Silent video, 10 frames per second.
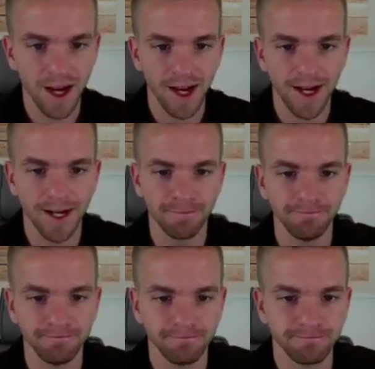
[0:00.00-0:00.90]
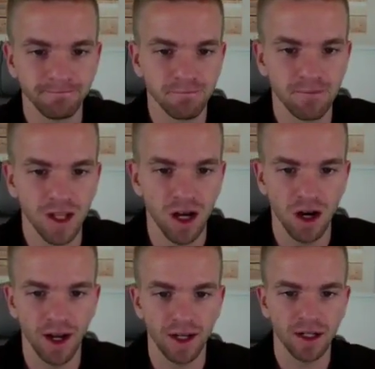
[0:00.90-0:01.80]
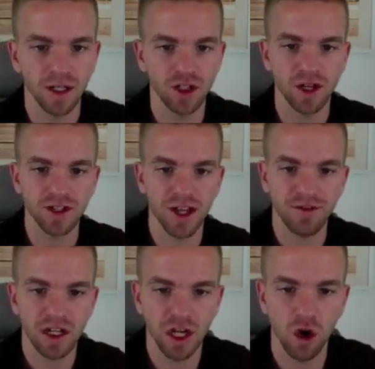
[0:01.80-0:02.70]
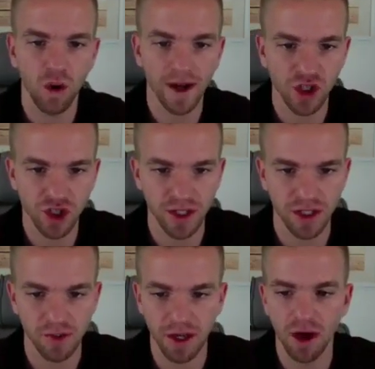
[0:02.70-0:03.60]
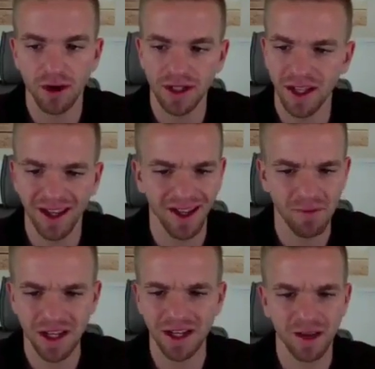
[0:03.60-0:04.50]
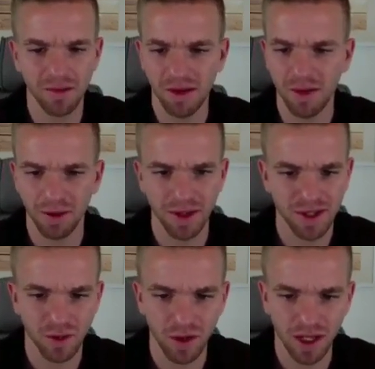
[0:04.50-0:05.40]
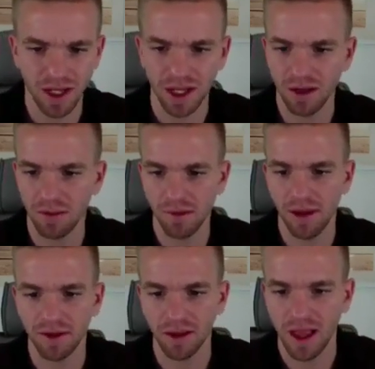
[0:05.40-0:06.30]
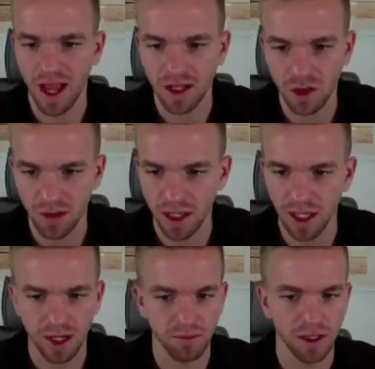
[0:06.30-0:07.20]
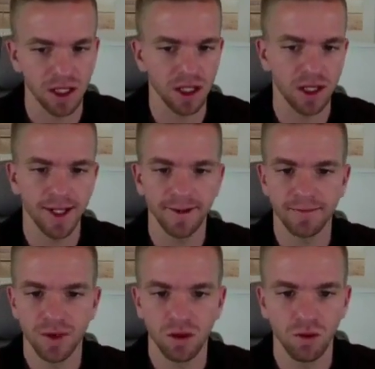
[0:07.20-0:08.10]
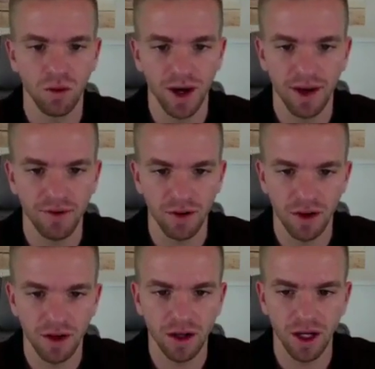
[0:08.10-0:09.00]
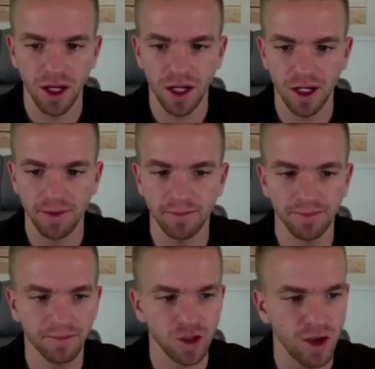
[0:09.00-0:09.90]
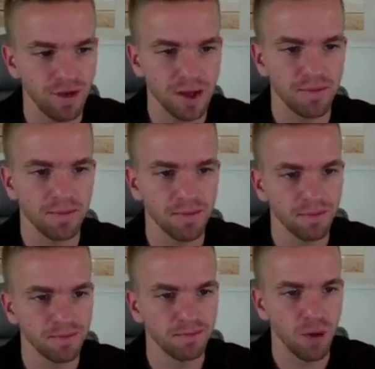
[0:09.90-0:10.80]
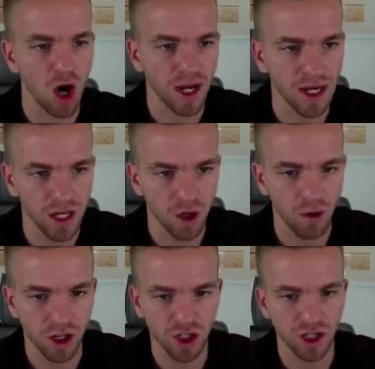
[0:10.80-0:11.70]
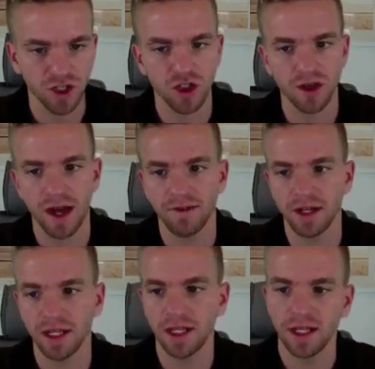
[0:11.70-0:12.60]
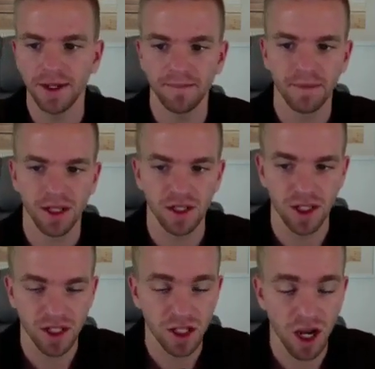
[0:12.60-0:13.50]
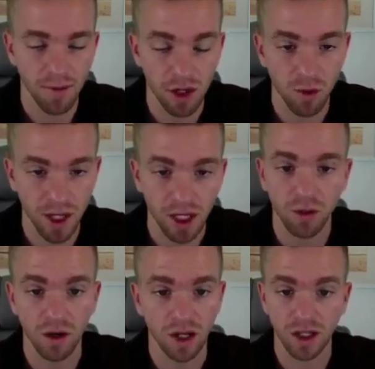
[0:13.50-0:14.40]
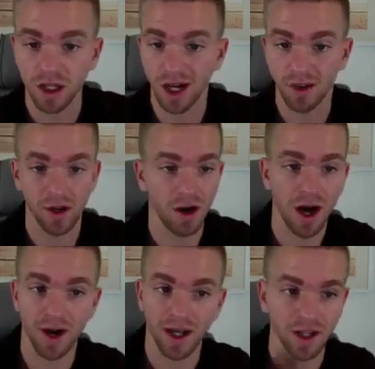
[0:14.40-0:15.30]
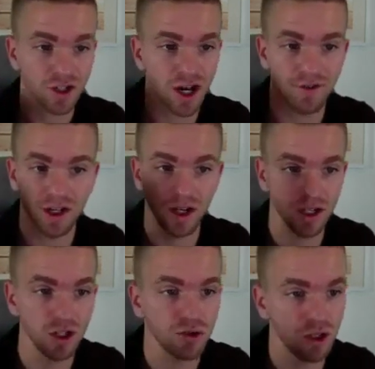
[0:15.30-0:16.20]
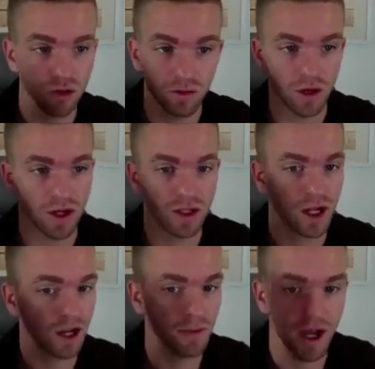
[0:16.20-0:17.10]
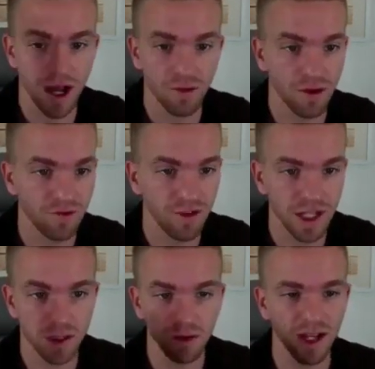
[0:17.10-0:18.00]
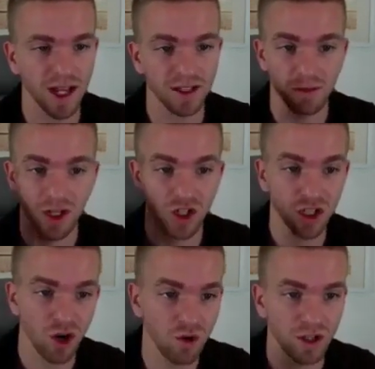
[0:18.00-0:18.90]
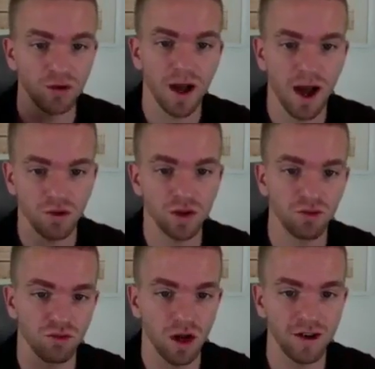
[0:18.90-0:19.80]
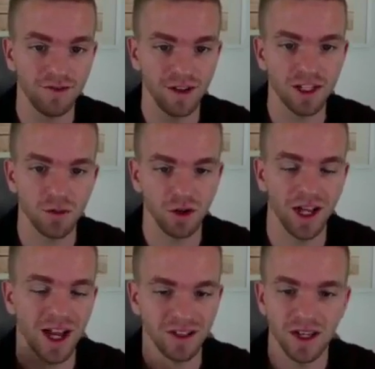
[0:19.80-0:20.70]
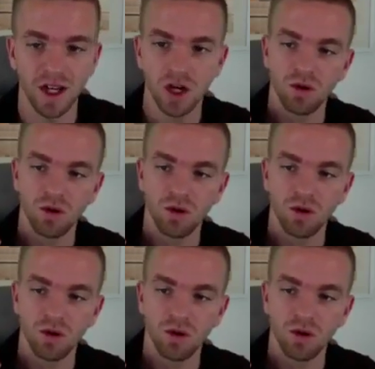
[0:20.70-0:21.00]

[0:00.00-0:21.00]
All right. Do you guys have any questions about it? I mean, it can be about this week. It can be about the last week. It can be whatever. Do you have any marketing questions? Do you have any? Because this coming week, we're going to talk about how to get traffic on YouTube. We're going to talk about how to run Facebook ads. I'm going to show you how to run Facebook ads.